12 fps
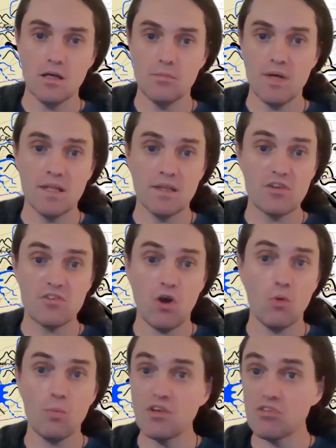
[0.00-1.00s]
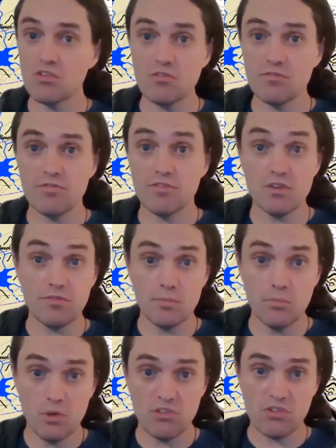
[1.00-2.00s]
And there's a whole bunch of different
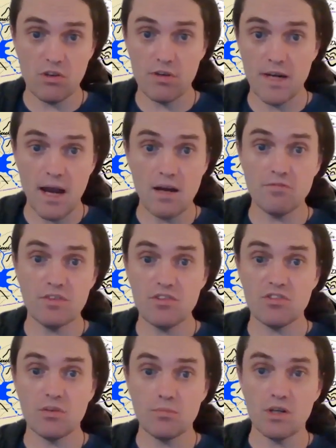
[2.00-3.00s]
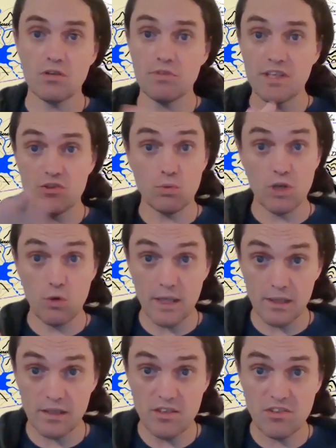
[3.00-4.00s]
mercenary outfits. I'm going to read you a quick
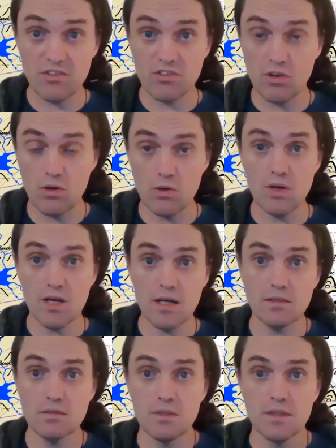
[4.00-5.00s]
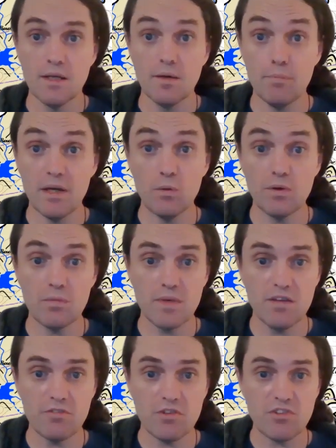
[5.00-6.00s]
list, so bear with
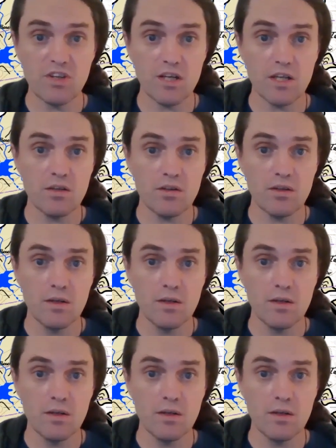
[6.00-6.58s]
me for a second.